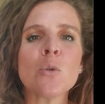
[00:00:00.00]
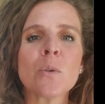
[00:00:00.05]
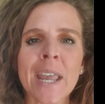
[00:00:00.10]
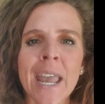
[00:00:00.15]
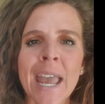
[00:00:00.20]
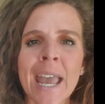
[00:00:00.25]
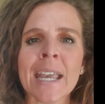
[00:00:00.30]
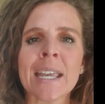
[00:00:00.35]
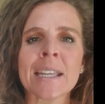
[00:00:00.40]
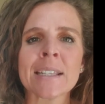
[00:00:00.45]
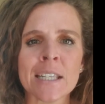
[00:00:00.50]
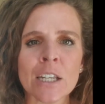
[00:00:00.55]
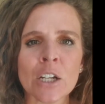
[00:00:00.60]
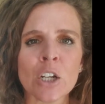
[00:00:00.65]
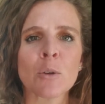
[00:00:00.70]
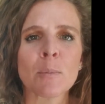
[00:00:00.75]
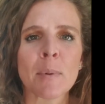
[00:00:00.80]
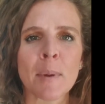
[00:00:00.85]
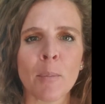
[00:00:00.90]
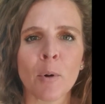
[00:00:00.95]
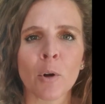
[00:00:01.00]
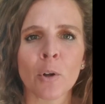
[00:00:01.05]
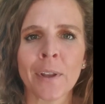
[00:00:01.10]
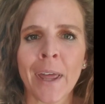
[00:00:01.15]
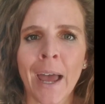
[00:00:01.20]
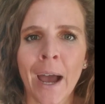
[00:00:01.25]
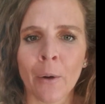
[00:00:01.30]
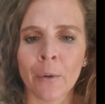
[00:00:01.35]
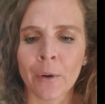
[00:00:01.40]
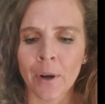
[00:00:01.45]
you can't continue to be pulled
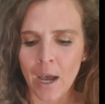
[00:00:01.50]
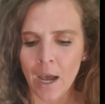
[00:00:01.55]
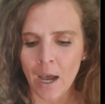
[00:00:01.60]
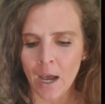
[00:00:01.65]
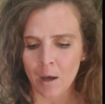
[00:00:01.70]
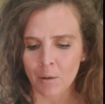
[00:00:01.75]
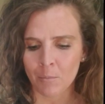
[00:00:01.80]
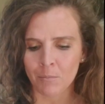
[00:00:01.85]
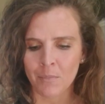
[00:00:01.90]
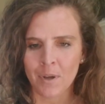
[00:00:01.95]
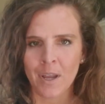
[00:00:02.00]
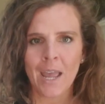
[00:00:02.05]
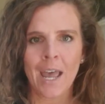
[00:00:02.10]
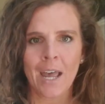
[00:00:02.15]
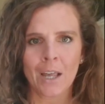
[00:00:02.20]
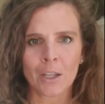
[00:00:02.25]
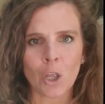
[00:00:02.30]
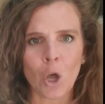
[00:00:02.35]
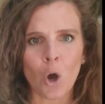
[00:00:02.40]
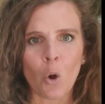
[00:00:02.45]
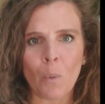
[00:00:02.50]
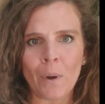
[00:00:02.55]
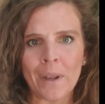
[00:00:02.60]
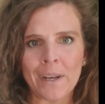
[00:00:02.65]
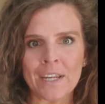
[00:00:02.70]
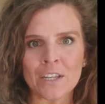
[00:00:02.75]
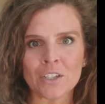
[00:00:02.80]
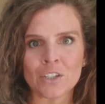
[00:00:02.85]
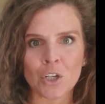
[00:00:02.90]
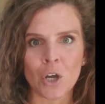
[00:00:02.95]
down. Um, hello,
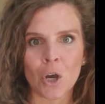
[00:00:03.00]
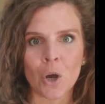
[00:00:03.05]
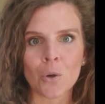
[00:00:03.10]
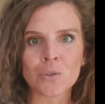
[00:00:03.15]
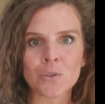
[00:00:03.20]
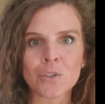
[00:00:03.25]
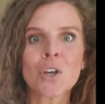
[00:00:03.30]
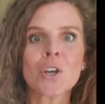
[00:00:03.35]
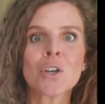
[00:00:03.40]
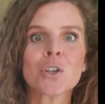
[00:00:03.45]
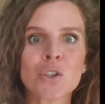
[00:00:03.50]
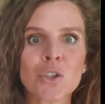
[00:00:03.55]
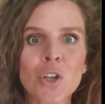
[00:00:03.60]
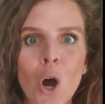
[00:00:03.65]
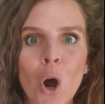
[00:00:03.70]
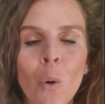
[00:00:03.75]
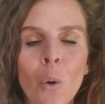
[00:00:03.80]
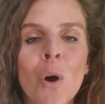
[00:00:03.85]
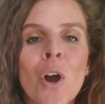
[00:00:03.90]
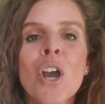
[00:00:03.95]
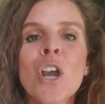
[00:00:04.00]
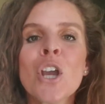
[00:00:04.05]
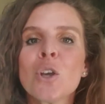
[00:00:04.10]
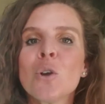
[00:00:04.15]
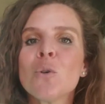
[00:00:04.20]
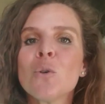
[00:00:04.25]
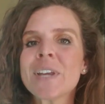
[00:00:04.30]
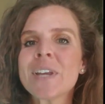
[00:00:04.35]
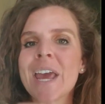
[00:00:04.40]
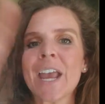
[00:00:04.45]
Whitney's toes. So
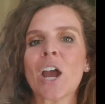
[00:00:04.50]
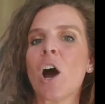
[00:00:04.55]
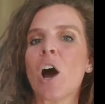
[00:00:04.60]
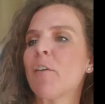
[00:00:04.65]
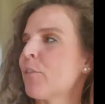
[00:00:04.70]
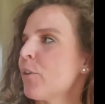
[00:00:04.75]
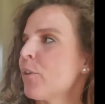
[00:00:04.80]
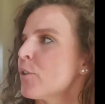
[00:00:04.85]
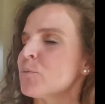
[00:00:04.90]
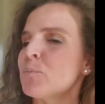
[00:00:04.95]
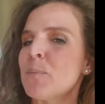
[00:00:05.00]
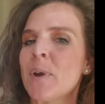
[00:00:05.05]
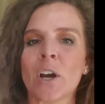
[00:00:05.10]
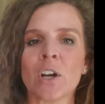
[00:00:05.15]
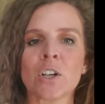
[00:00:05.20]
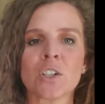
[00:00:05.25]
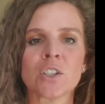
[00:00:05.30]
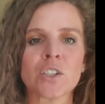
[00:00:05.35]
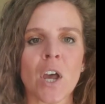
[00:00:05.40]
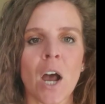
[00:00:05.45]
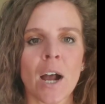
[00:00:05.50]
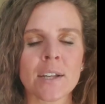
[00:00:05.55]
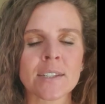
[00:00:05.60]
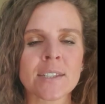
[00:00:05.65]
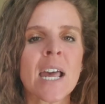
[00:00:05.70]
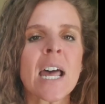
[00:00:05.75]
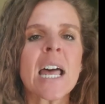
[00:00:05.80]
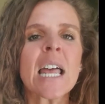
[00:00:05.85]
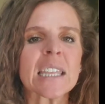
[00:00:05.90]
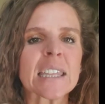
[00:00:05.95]
you take off those marriage
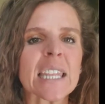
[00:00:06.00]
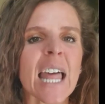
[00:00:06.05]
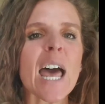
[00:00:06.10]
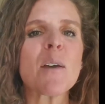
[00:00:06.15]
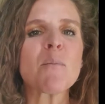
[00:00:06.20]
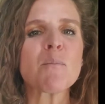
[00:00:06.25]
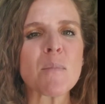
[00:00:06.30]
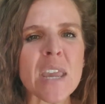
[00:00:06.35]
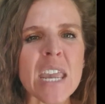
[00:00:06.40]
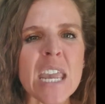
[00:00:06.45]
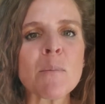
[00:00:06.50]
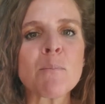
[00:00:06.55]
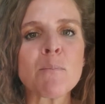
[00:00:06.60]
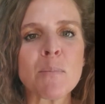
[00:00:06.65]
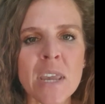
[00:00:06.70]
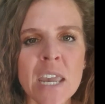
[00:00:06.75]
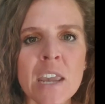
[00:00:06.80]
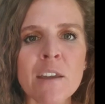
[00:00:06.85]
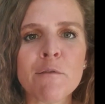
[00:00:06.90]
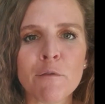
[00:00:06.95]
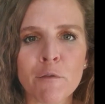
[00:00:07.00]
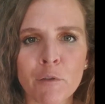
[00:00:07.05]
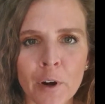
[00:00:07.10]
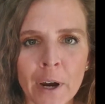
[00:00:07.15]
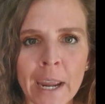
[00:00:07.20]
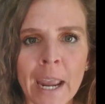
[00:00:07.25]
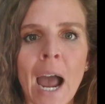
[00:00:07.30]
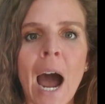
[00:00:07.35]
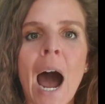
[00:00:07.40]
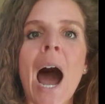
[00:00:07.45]
socks. Let me be
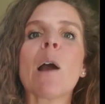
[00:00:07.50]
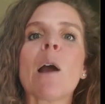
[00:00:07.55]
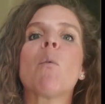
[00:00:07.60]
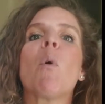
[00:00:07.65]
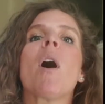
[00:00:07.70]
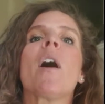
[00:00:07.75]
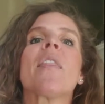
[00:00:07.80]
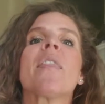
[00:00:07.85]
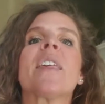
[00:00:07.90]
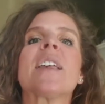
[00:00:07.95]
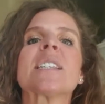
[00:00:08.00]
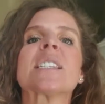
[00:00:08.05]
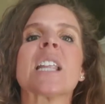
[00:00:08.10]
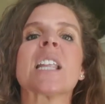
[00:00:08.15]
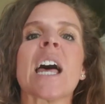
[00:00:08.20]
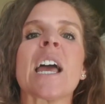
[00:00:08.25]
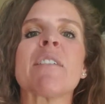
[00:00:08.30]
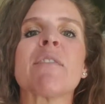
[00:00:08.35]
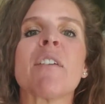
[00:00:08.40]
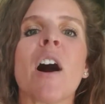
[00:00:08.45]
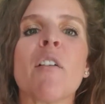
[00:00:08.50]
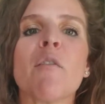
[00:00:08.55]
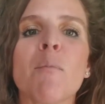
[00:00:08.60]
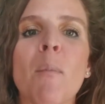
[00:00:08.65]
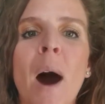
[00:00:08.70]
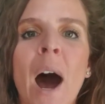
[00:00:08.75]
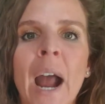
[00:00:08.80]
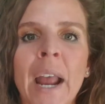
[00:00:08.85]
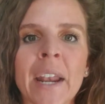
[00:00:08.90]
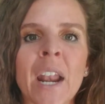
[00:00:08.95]
free. I want this life of
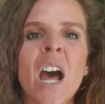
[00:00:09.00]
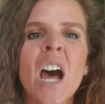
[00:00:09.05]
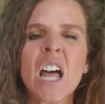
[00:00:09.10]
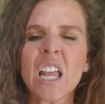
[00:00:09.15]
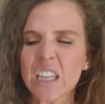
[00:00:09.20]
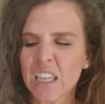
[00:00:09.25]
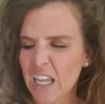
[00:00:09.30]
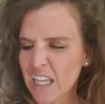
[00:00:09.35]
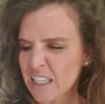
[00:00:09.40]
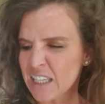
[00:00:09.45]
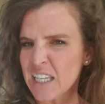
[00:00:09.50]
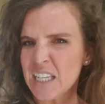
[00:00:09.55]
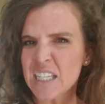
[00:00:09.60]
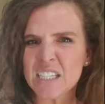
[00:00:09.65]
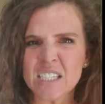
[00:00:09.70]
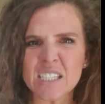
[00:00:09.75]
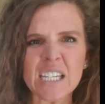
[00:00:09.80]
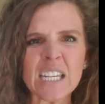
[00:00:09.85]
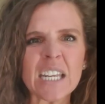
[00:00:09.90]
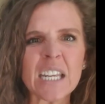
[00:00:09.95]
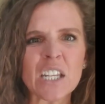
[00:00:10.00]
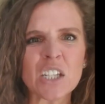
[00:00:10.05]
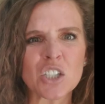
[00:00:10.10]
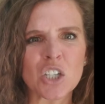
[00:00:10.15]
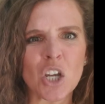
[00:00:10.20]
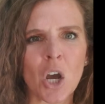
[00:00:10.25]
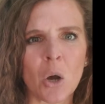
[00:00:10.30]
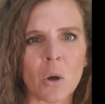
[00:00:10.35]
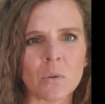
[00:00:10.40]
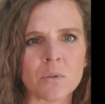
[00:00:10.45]
mine, like these stinking
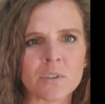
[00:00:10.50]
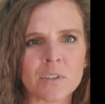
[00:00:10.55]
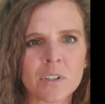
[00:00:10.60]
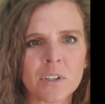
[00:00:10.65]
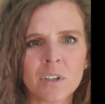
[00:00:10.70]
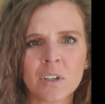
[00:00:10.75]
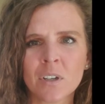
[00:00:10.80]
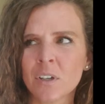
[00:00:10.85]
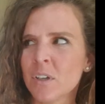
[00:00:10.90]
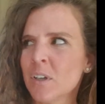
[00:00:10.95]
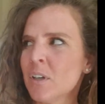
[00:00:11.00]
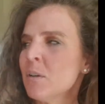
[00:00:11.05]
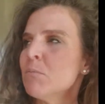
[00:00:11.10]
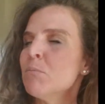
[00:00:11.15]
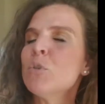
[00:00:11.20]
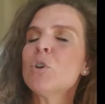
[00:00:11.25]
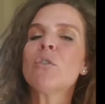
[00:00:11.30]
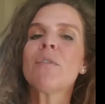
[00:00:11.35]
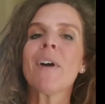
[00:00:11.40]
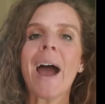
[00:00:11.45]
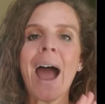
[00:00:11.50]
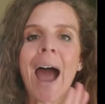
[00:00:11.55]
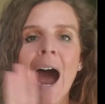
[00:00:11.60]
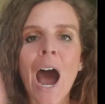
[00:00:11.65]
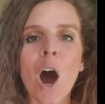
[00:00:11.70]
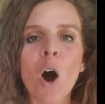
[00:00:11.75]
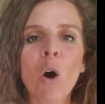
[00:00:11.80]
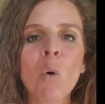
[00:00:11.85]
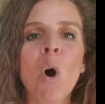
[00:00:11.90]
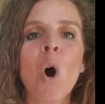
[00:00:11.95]
toes. Move
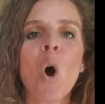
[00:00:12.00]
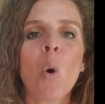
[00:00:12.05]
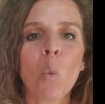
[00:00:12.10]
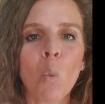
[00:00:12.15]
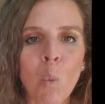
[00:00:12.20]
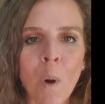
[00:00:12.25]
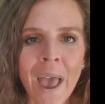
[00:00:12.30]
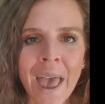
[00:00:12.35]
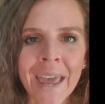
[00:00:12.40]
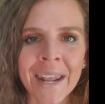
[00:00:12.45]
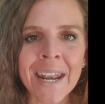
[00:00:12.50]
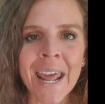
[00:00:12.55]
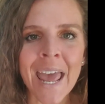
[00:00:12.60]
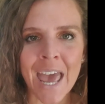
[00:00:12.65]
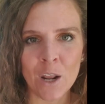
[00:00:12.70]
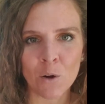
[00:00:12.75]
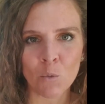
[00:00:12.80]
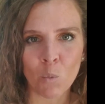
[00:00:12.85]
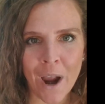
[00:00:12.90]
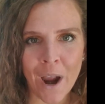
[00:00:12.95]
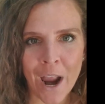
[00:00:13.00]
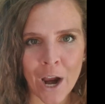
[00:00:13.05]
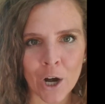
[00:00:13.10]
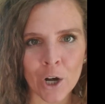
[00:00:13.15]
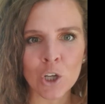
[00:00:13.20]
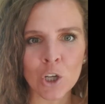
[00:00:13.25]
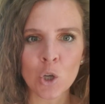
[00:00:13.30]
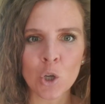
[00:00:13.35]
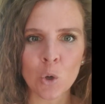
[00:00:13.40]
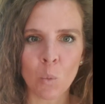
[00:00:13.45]
how, when, and
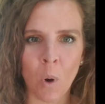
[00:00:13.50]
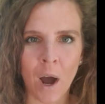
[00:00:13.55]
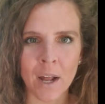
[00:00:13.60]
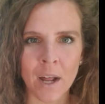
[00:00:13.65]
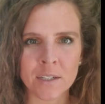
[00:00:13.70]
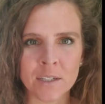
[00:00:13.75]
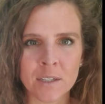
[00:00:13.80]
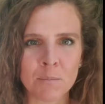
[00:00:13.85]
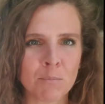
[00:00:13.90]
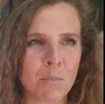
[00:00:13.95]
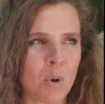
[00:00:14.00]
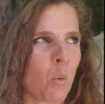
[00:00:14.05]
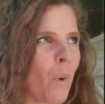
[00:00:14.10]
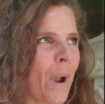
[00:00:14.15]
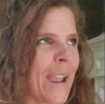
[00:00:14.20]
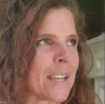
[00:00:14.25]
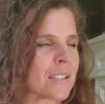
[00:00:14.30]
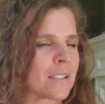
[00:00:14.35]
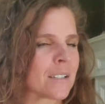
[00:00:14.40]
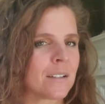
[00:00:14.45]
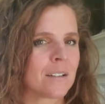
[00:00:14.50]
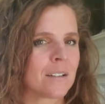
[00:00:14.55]
where you want. But oh, wait,